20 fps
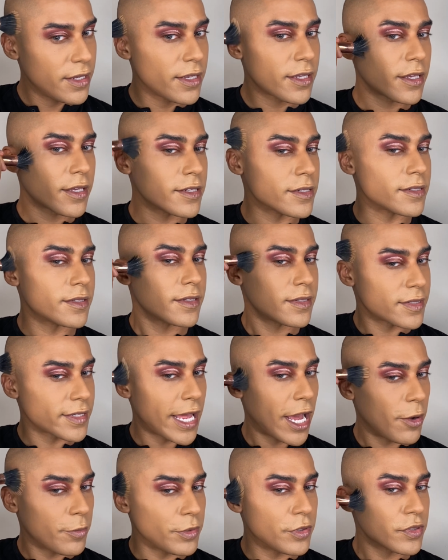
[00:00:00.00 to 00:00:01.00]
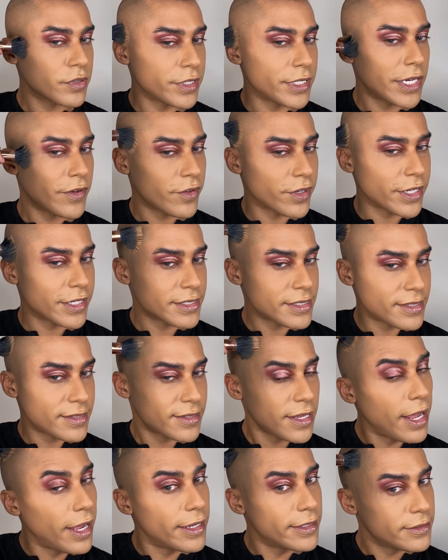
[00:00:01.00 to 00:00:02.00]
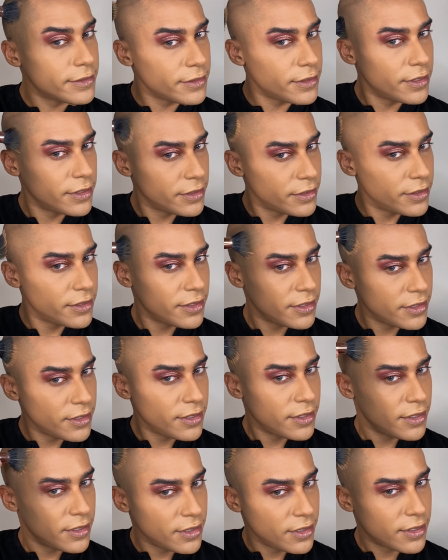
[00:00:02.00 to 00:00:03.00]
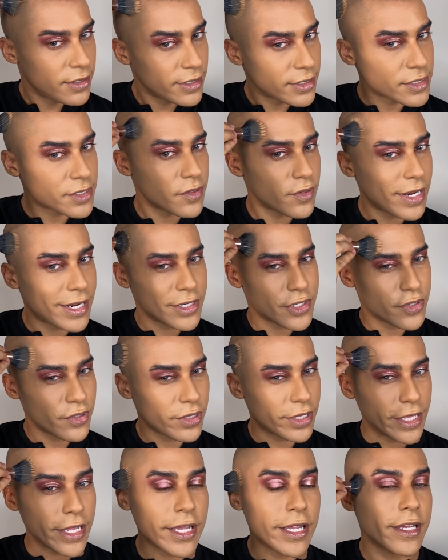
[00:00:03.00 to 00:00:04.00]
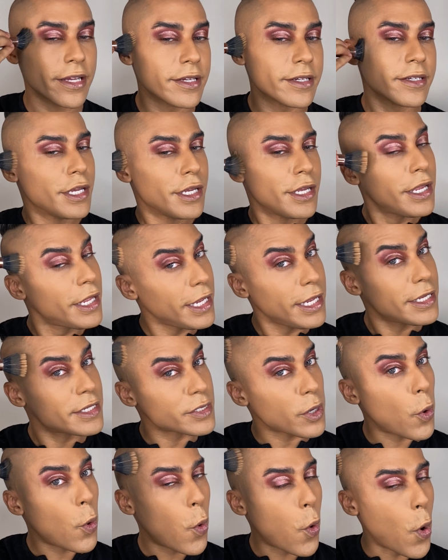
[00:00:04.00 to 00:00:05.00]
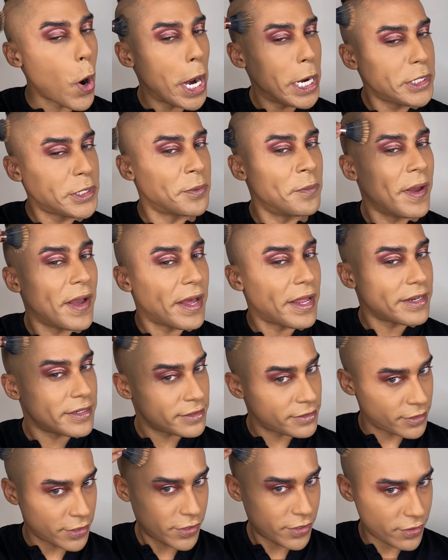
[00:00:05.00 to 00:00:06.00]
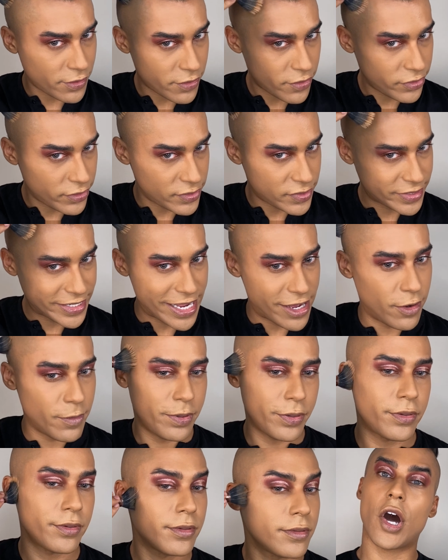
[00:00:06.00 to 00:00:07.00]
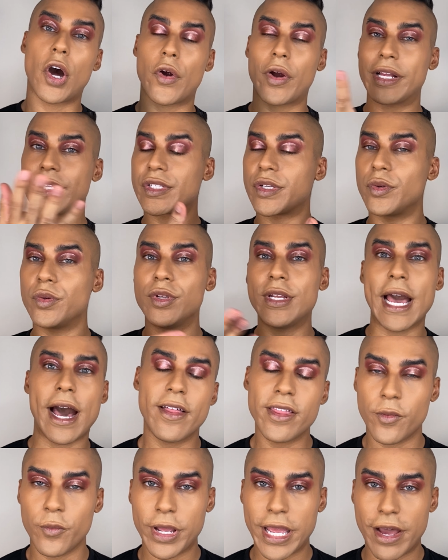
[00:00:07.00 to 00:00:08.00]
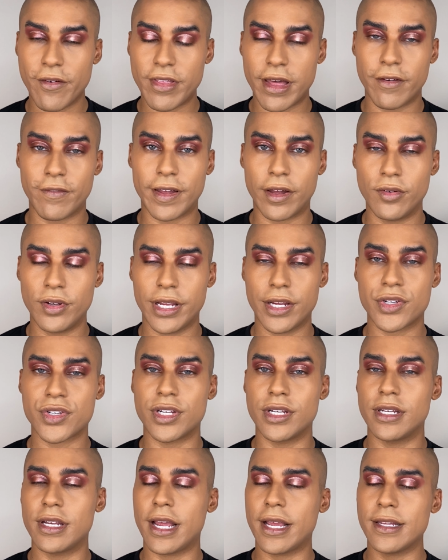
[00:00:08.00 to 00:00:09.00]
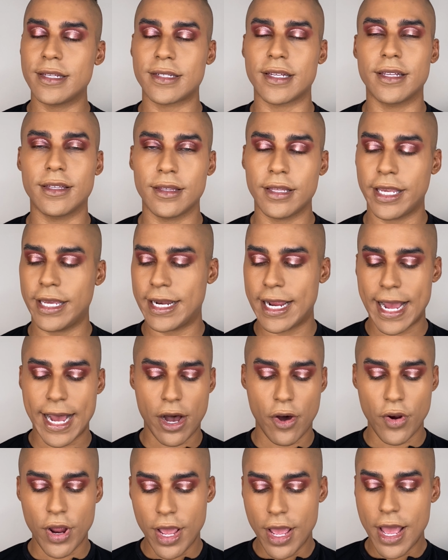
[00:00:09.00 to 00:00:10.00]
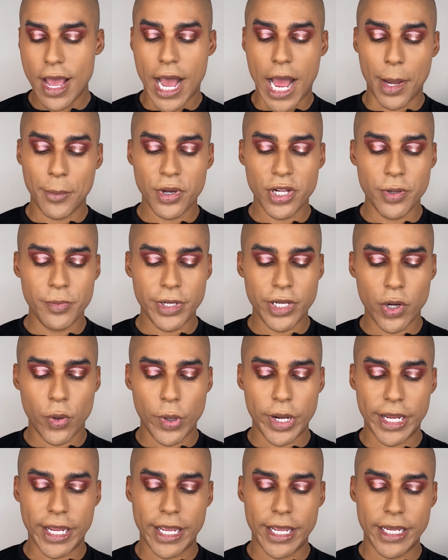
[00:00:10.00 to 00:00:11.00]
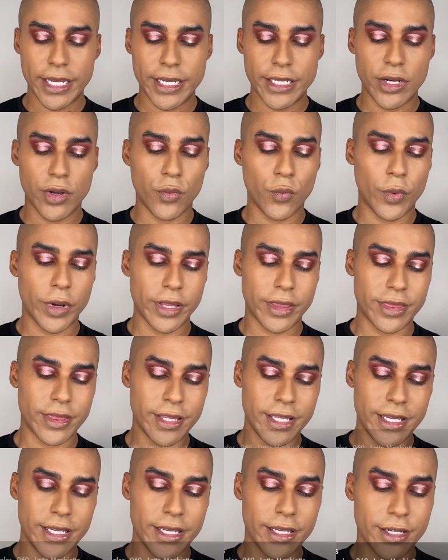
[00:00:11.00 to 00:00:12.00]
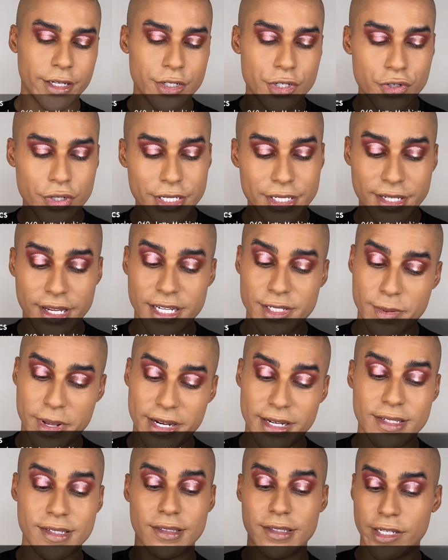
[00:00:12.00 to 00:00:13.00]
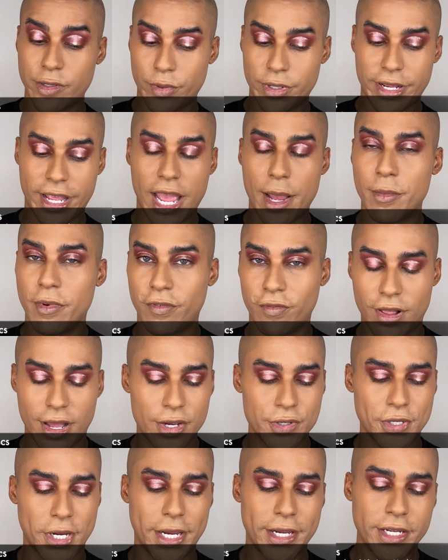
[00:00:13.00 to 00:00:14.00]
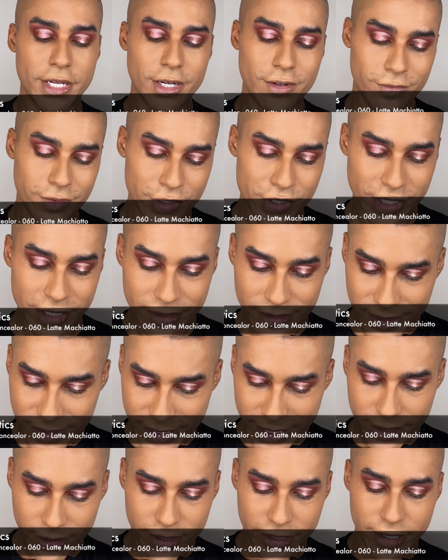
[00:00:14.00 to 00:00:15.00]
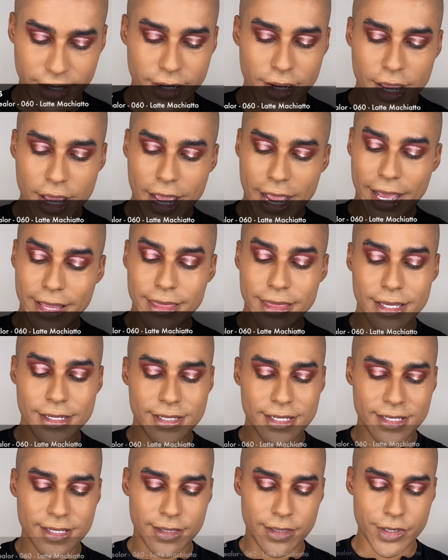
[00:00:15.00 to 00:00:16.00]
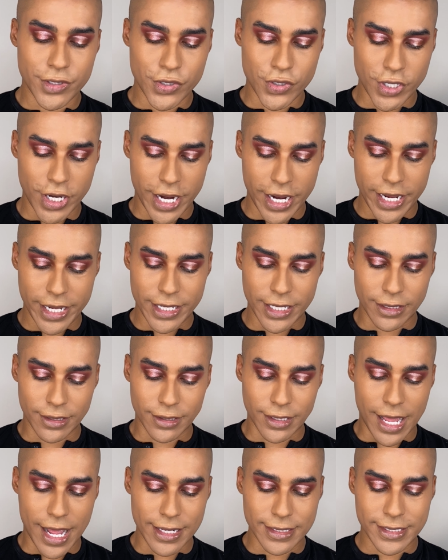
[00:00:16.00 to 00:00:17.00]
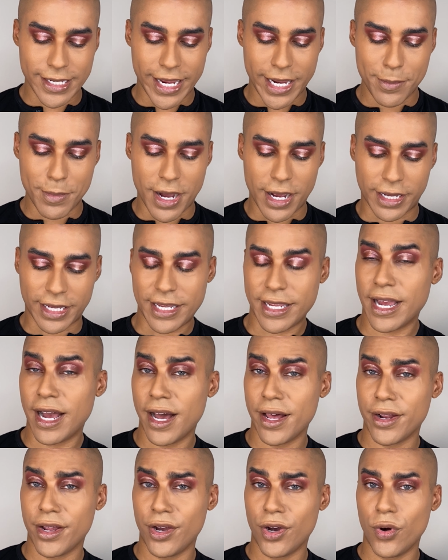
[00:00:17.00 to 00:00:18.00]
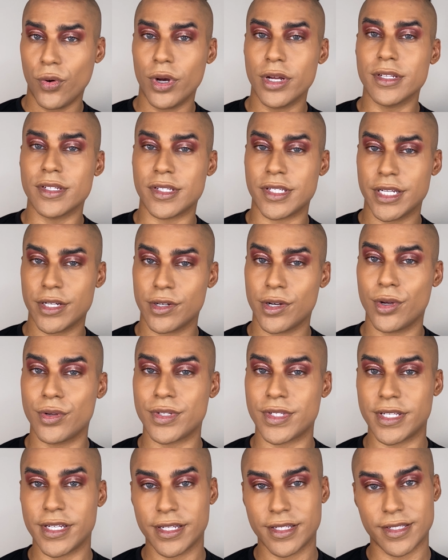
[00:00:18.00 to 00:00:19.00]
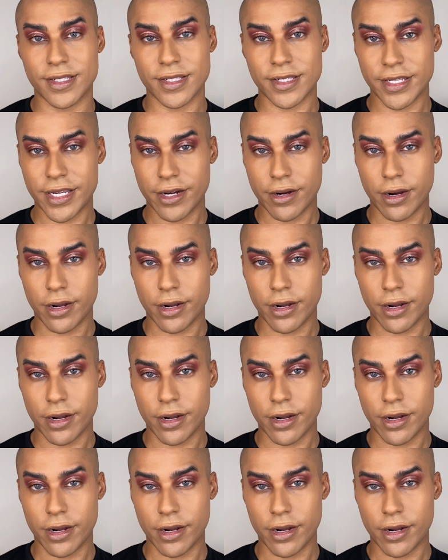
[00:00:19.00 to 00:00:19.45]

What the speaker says: because the scalp usually never gets sun. And so naturally, he is a white man on the scalp. All right, so now that we have that foundation nice and laid out, I'm gonna be going in with the Catrice Cosmetics Liquid Camouflage High Coverage Concealer, and this is in the shade Latte Macchiato 060.